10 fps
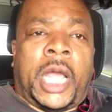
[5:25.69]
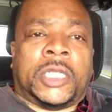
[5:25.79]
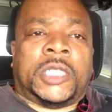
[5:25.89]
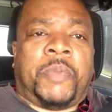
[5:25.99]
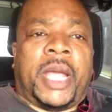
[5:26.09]
and
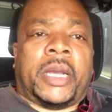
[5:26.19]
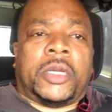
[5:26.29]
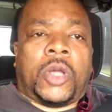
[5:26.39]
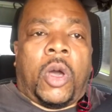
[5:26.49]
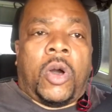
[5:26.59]

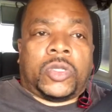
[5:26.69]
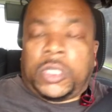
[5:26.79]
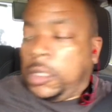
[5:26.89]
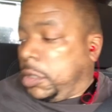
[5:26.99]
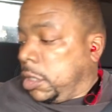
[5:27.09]
spaded
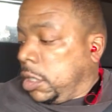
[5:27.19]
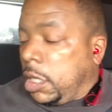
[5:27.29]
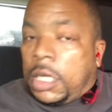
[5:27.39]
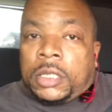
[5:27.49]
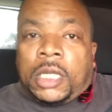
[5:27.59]
dogs,
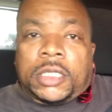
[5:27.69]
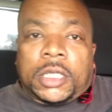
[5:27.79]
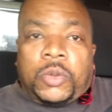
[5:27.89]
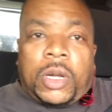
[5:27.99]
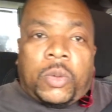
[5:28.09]
this is
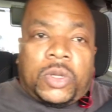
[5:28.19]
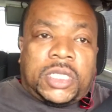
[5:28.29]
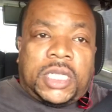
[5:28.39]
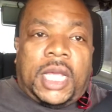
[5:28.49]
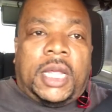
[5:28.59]
what it will
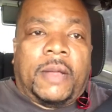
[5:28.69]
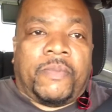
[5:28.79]
say,